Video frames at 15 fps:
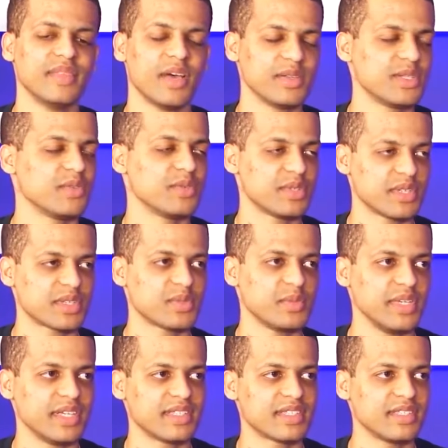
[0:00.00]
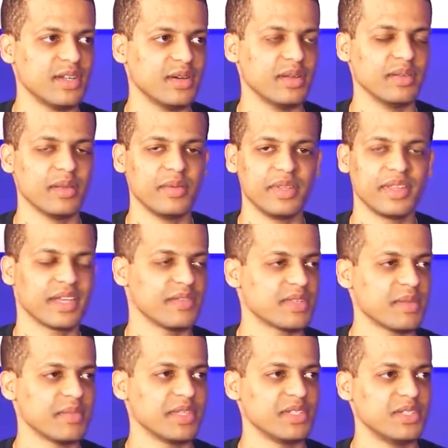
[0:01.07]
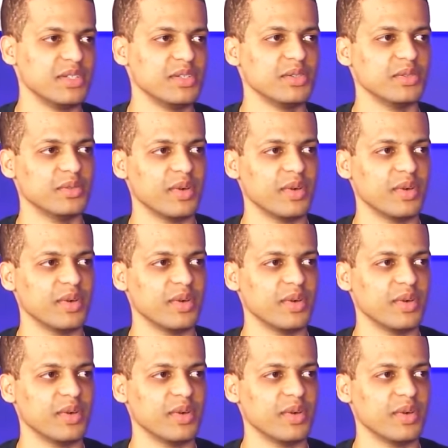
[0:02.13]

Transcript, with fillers: I was there for six weeks. You know, let me think of something to do.